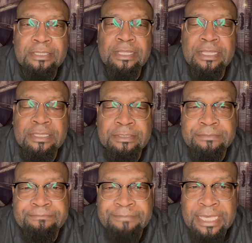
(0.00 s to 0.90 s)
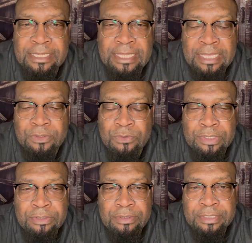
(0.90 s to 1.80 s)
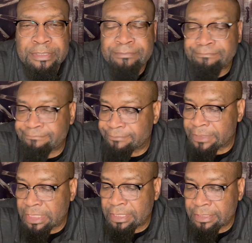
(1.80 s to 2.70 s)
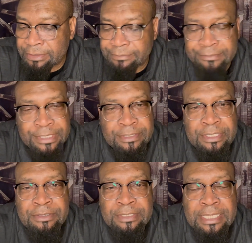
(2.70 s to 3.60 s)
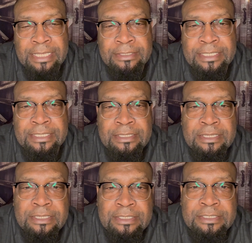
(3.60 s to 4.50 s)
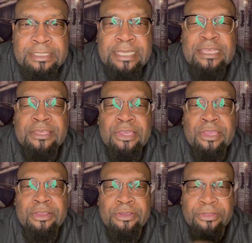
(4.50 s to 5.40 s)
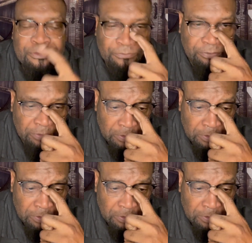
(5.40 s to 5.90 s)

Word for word: Um, had a lot going on um, here lately, taking care of,